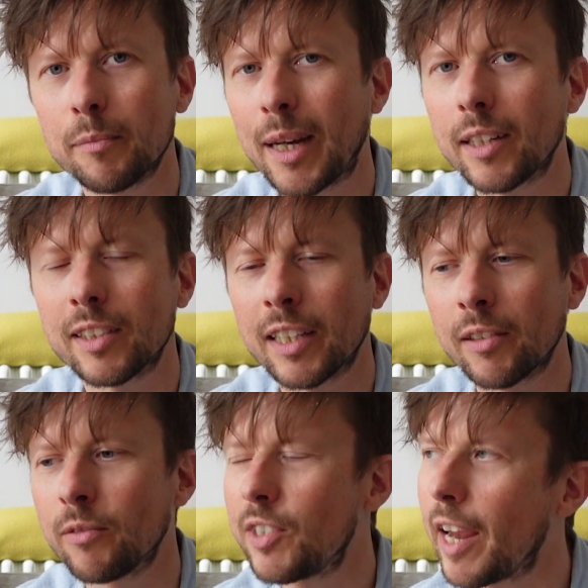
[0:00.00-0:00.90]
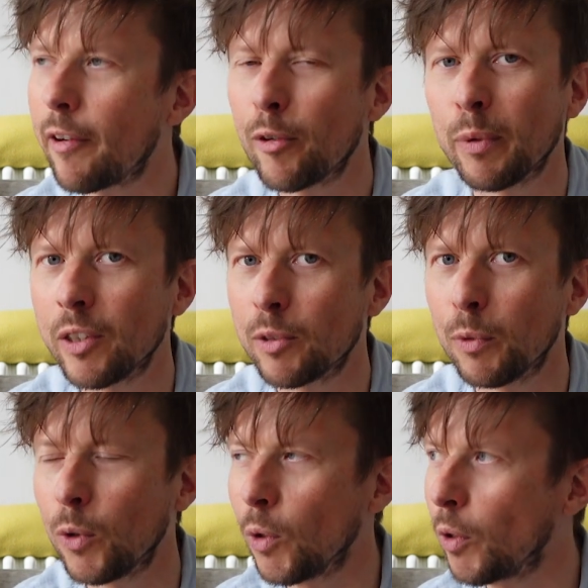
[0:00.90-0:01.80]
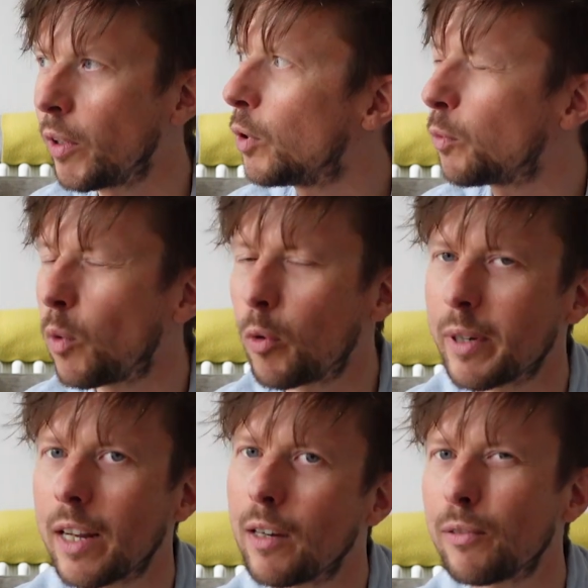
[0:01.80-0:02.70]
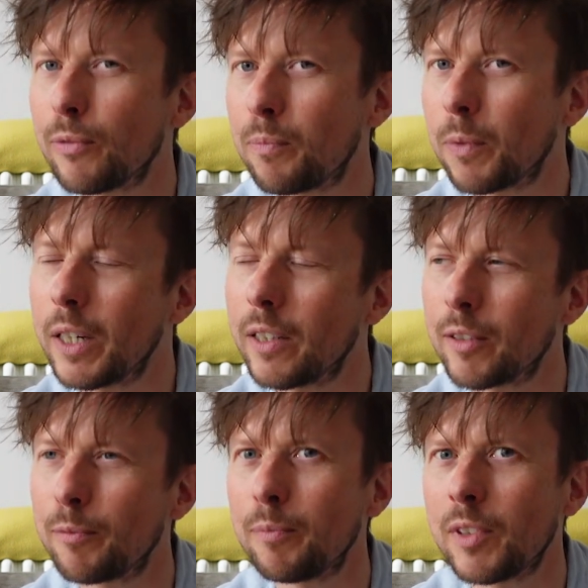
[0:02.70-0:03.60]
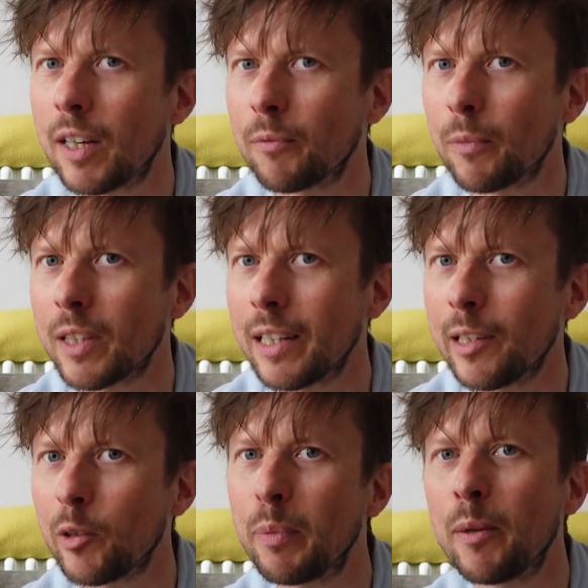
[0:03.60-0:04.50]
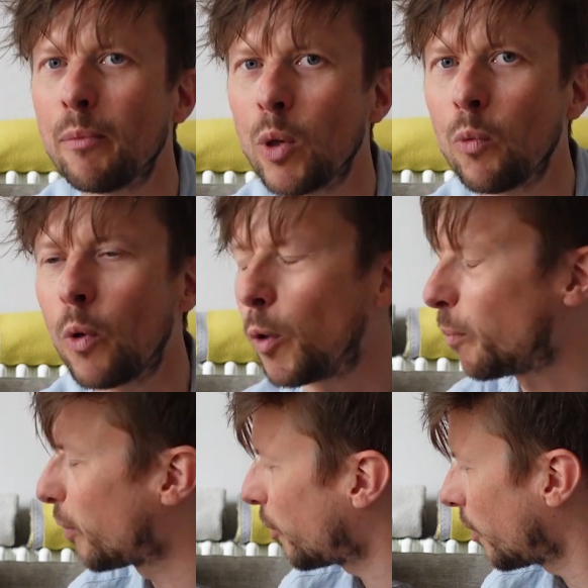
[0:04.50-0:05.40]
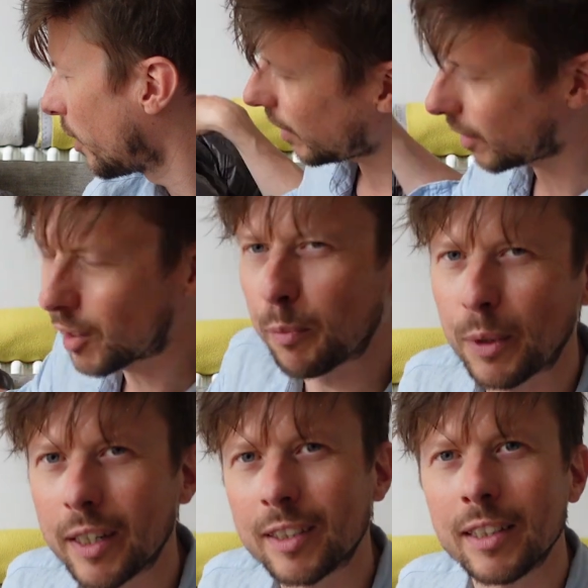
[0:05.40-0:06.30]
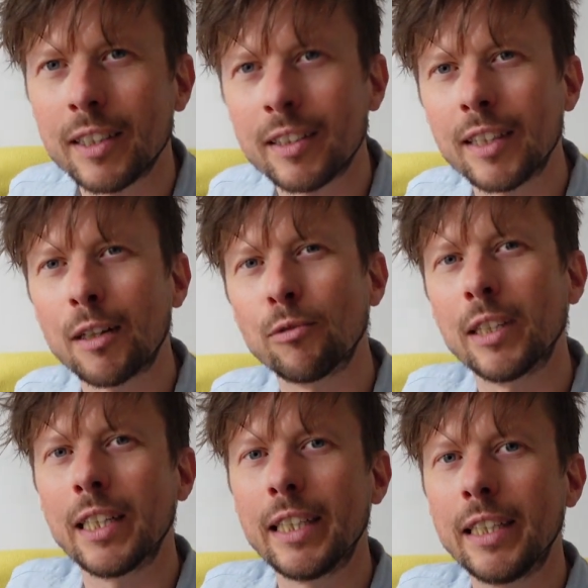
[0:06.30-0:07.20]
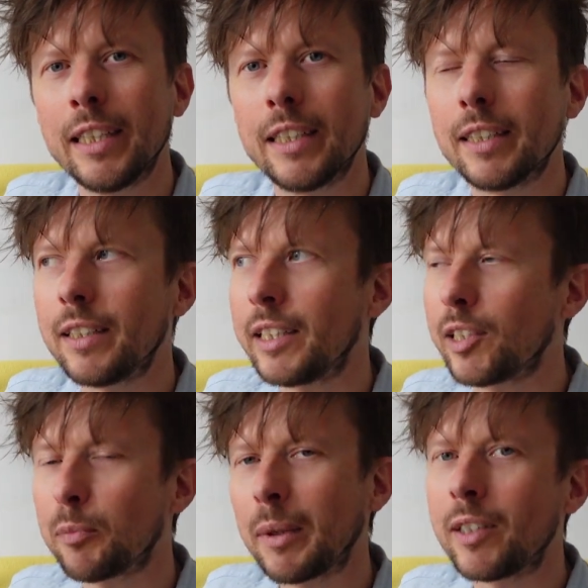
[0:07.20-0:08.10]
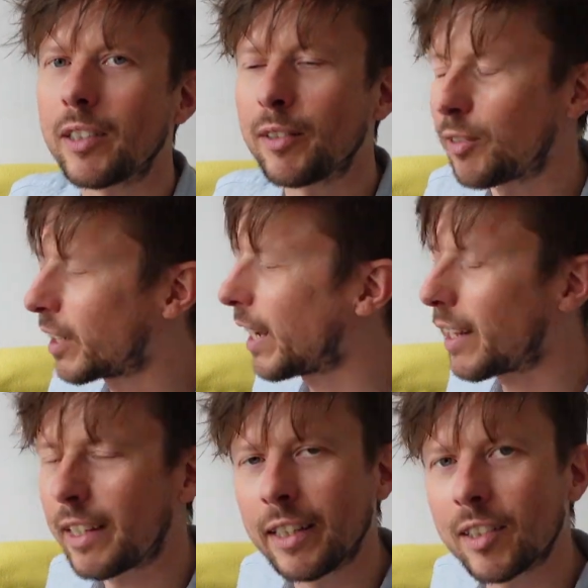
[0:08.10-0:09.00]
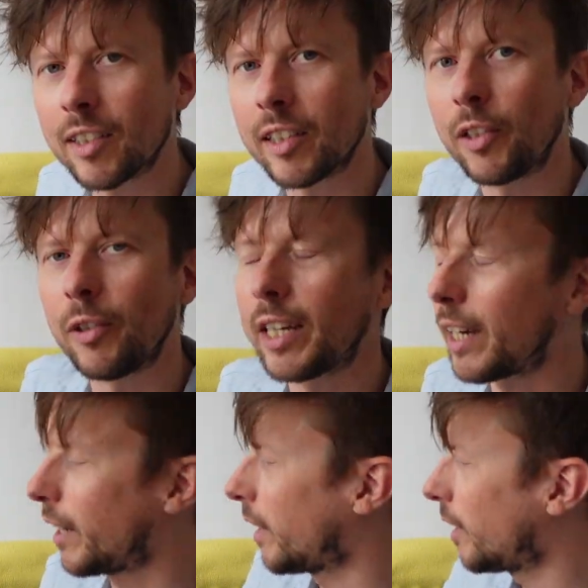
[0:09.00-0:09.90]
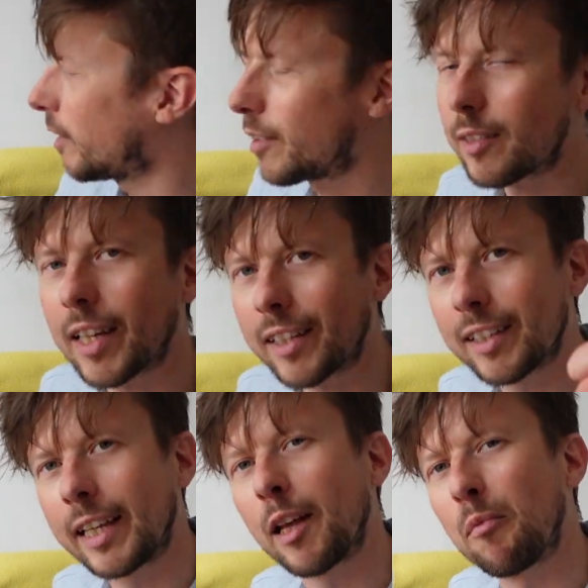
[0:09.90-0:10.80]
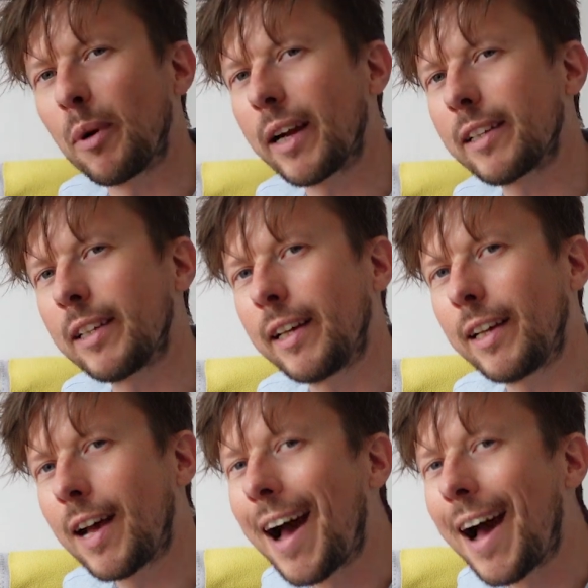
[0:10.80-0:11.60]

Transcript: Packs down terribly small, was warm enough, could have done with a little bit more warmth. Thanks to Brexit, these are now really expensive to get into the UK. Thanks again, Brexit.